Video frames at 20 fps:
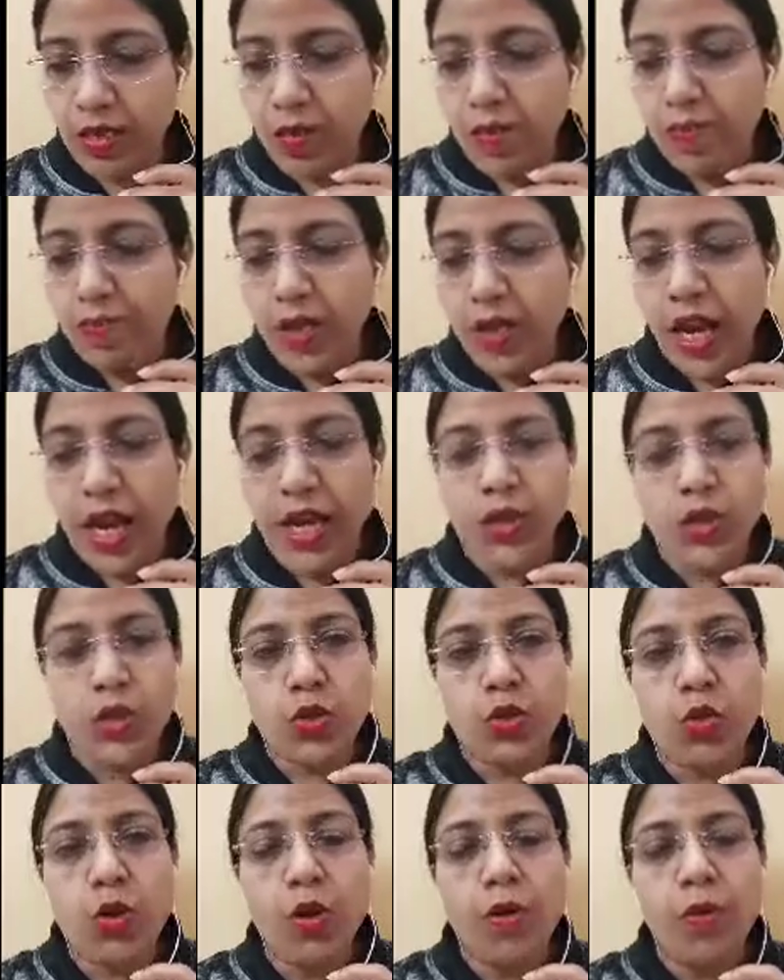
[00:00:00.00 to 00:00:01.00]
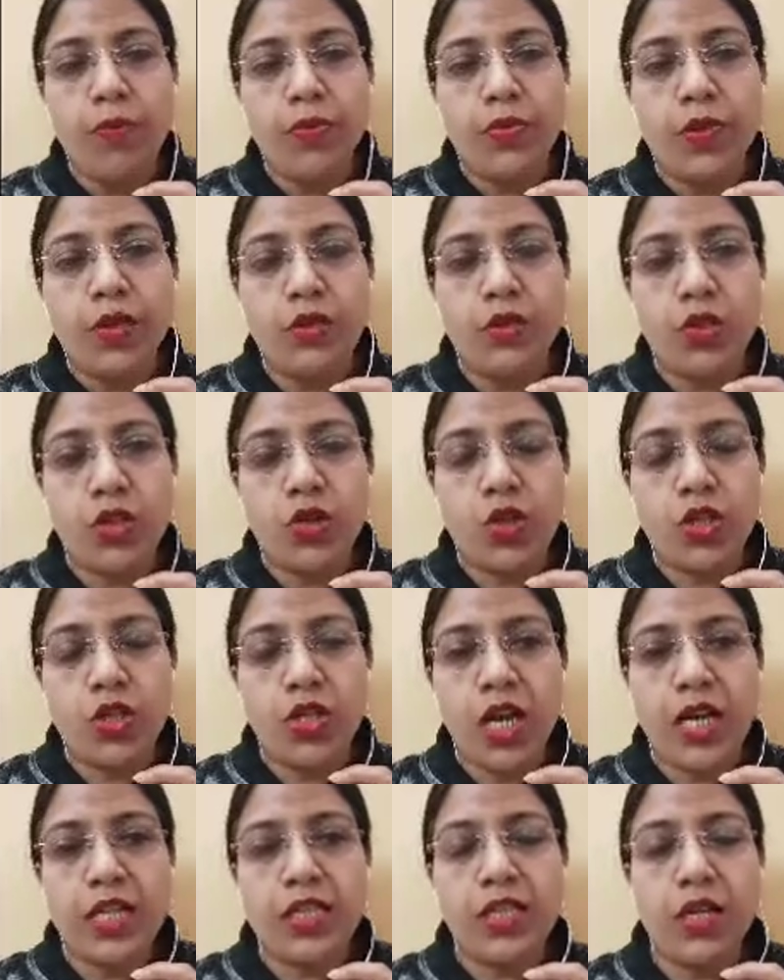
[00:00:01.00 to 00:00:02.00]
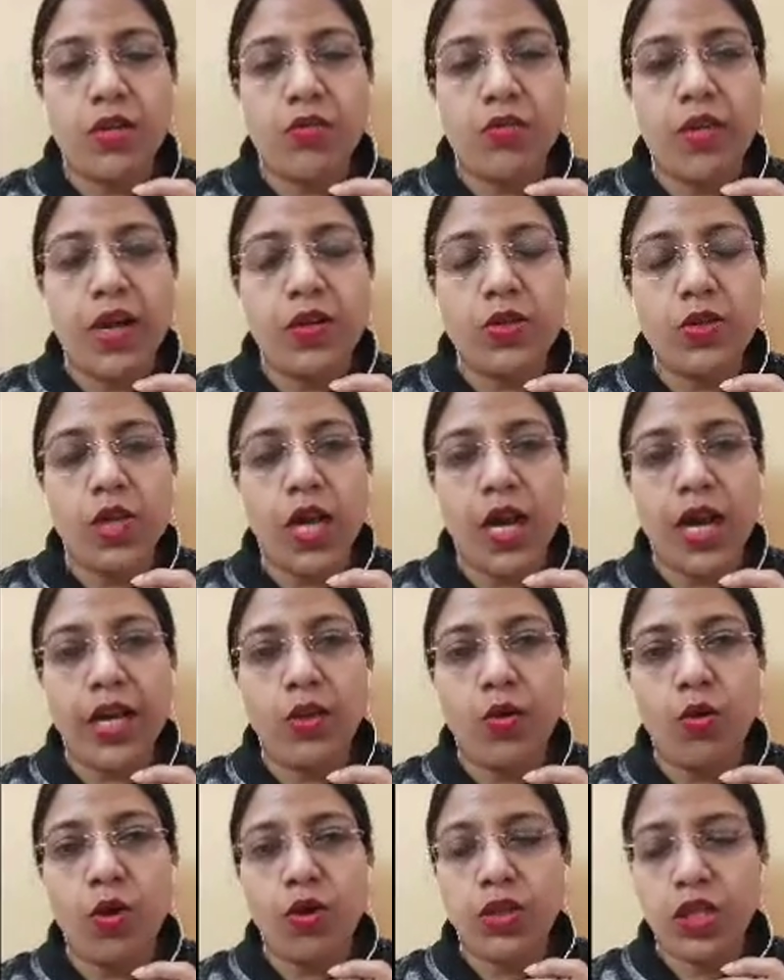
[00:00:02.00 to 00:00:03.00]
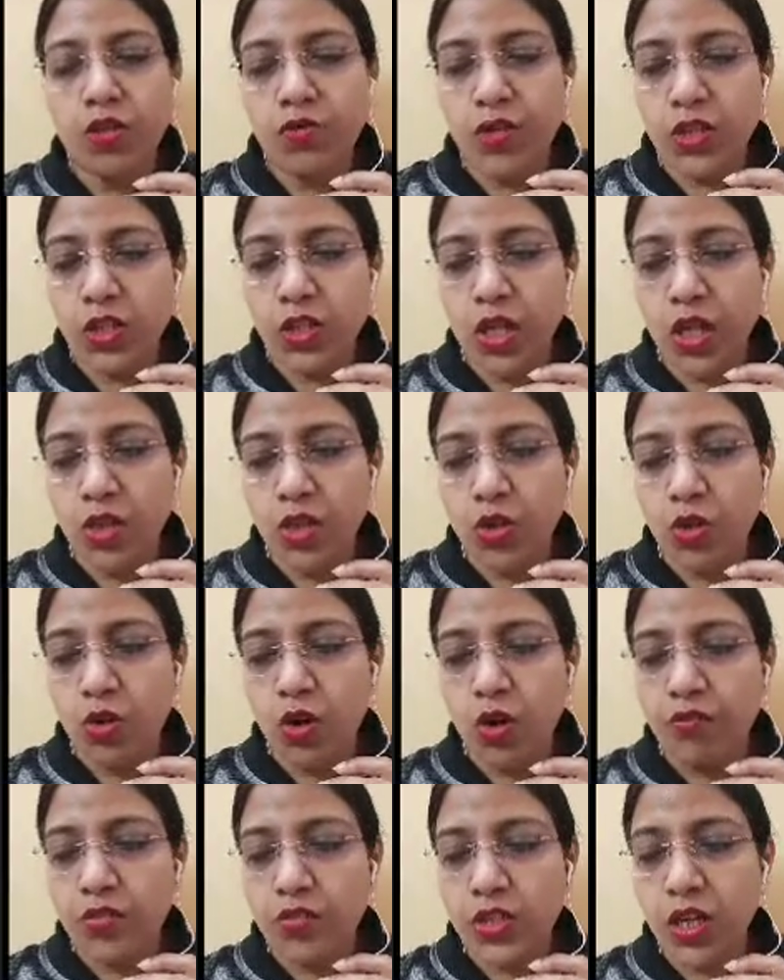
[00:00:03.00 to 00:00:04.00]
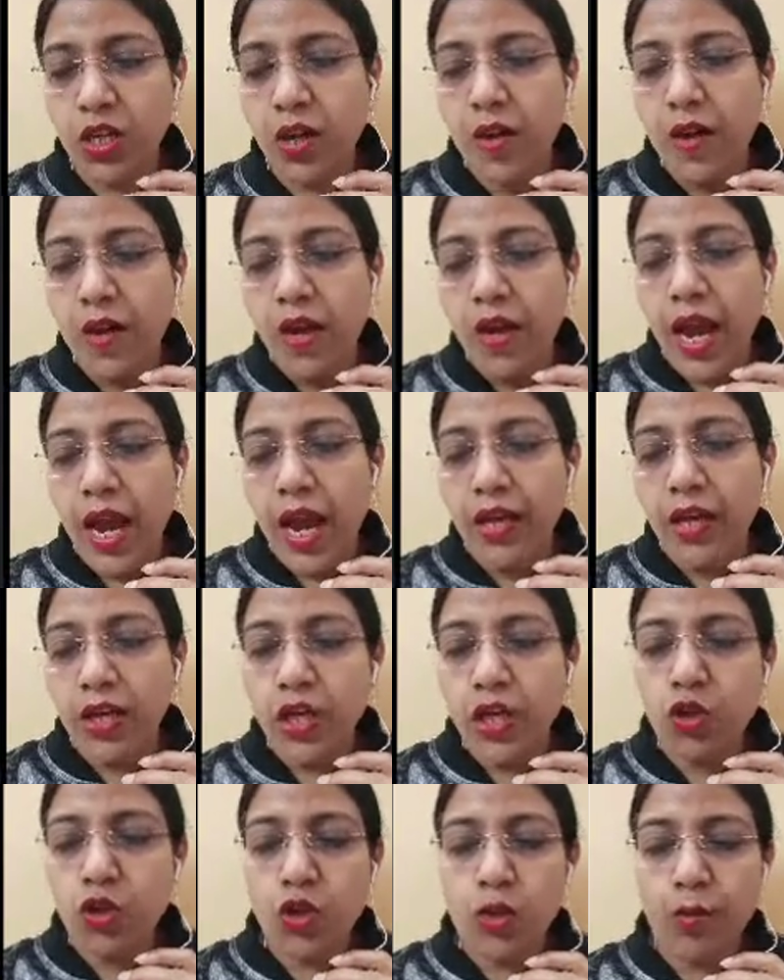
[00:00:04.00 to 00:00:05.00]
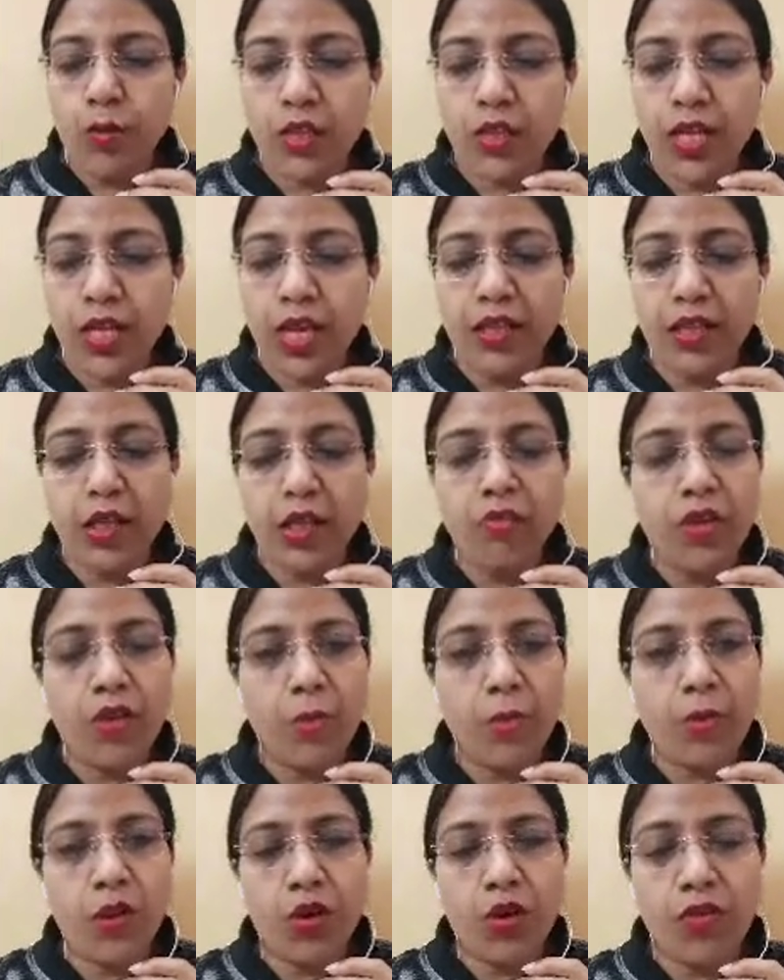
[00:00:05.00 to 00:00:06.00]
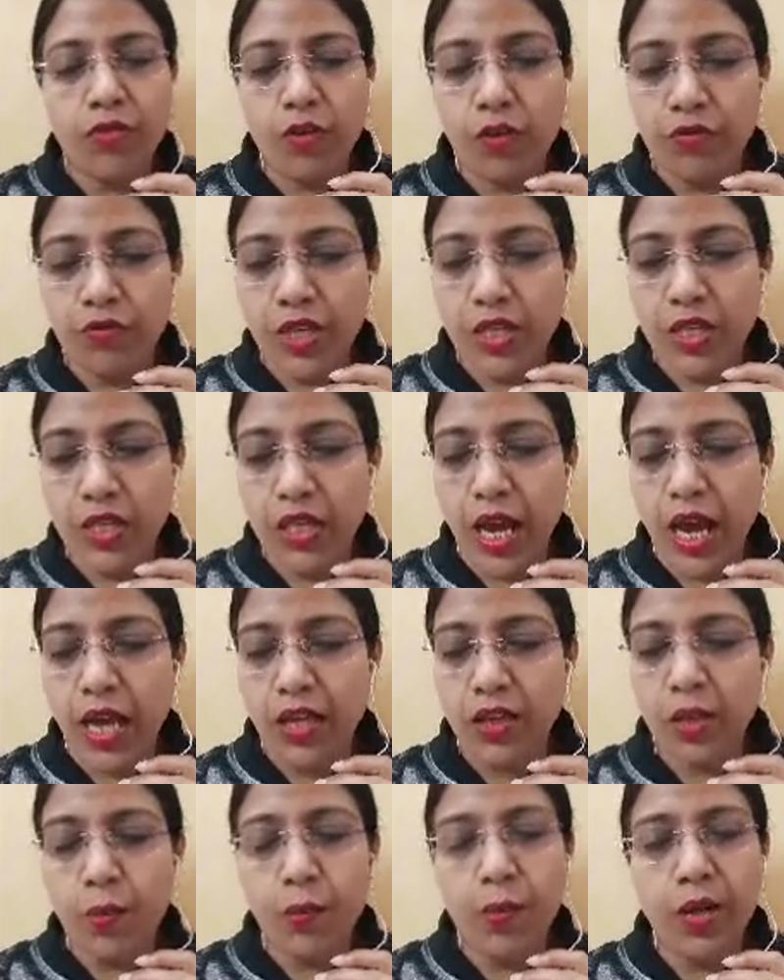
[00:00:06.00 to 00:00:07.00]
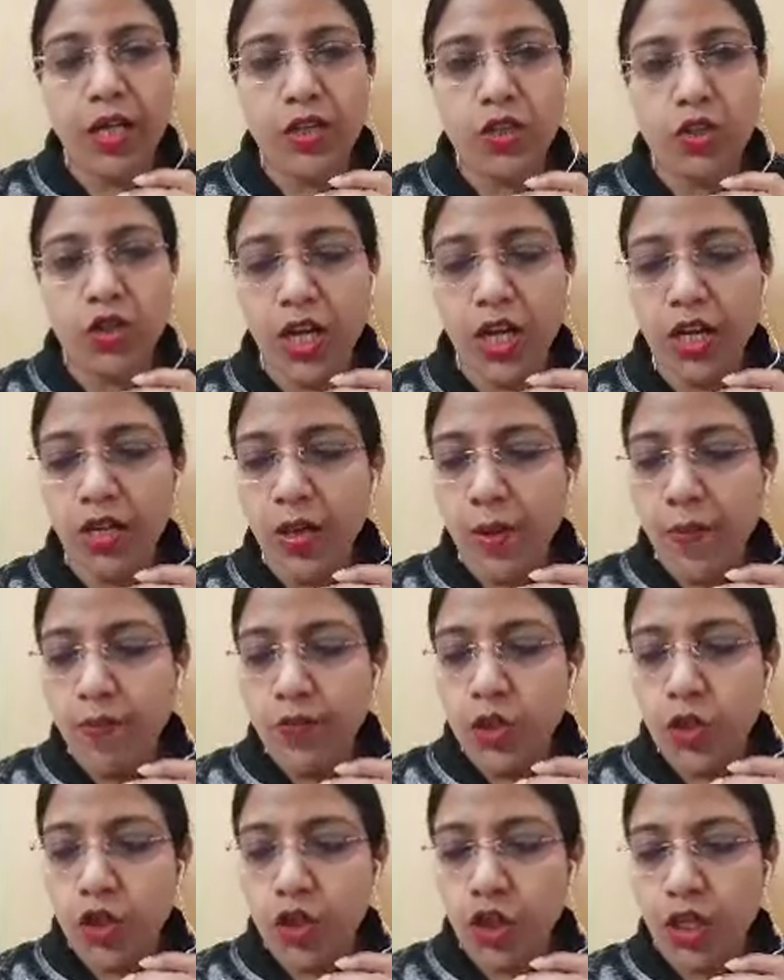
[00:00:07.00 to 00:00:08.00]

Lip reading: And so the judge asked that where is the IO or the investigating officer, and he should present the weapon of offense and the blood stained shirt